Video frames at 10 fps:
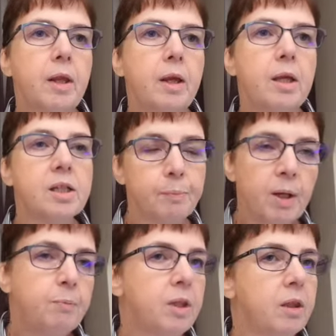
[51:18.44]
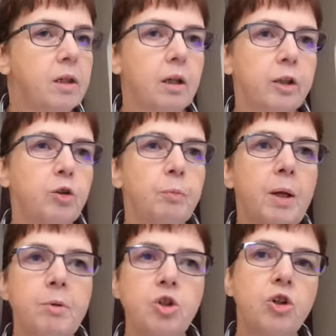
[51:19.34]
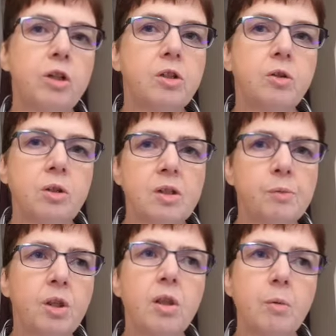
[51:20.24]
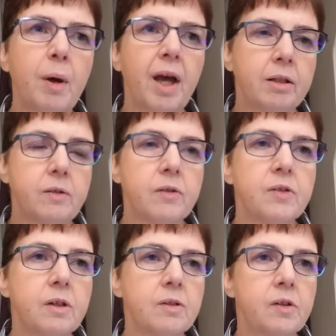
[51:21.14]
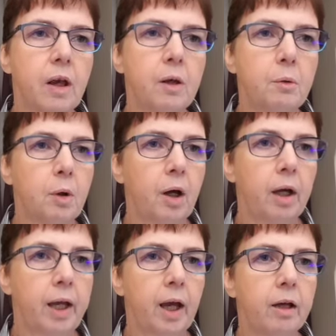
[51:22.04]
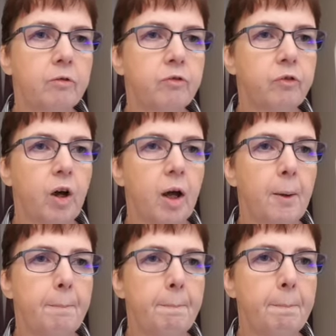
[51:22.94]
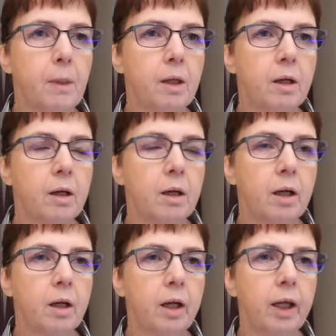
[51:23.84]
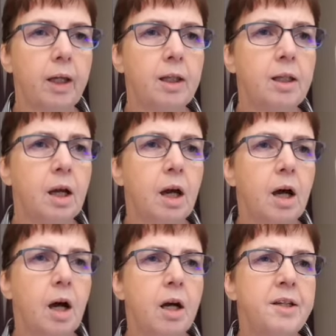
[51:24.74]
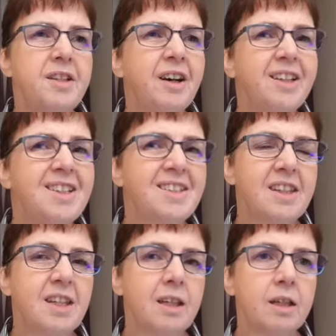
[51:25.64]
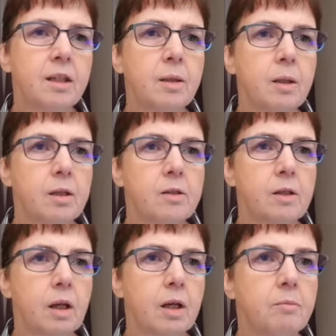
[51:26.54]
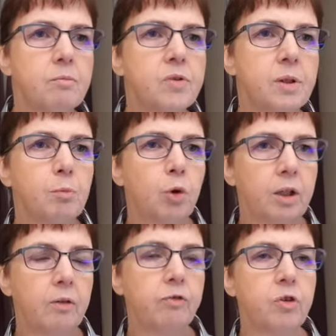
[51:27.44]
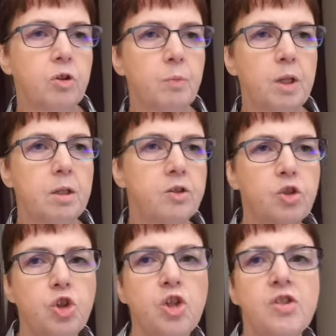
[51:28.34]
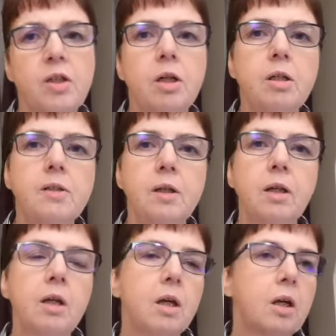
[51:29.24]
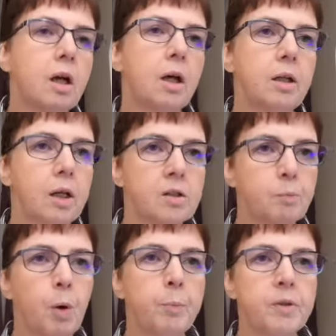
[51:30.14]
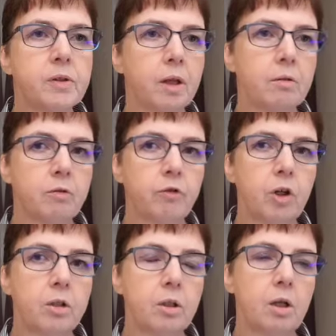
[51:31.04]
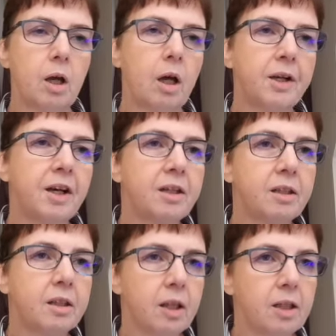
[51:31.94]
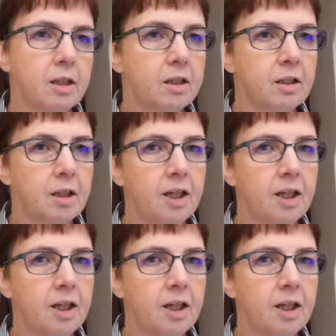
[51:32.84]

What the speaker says: It's made me think I could maybe try and do this with other patterns. So I have a nightie that someone gifted me, and it's a jersey nightie, and it has poppers down the front, and I think